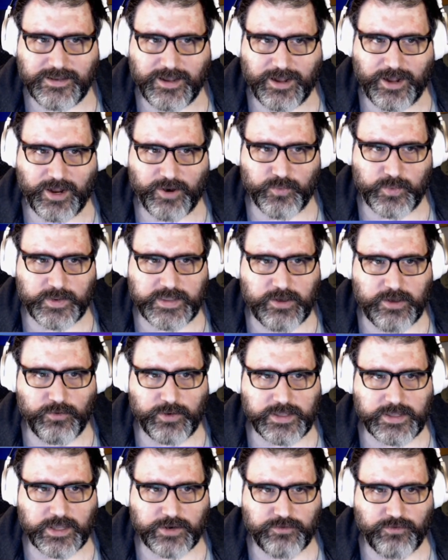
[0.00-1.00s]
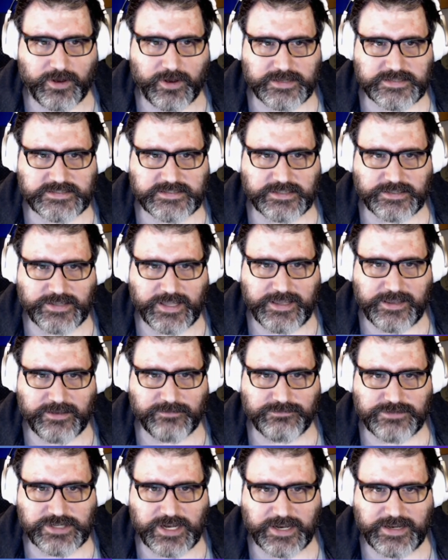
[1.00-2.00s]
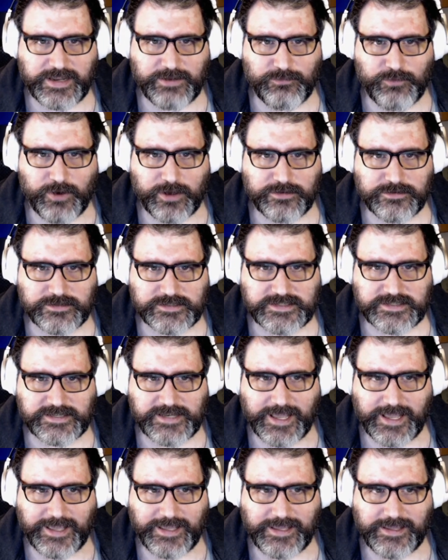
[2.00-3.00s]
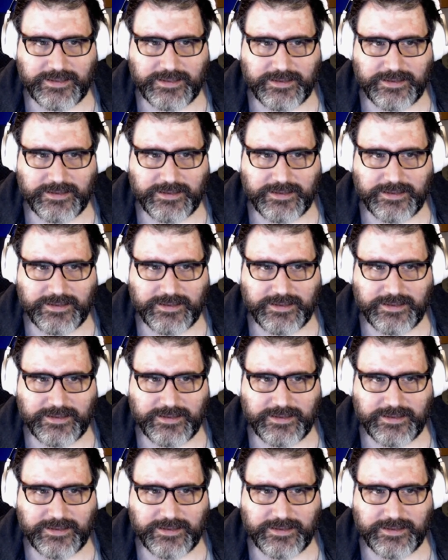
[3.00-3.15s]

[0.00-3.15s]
Are we going across the Lake of Shining Waters today?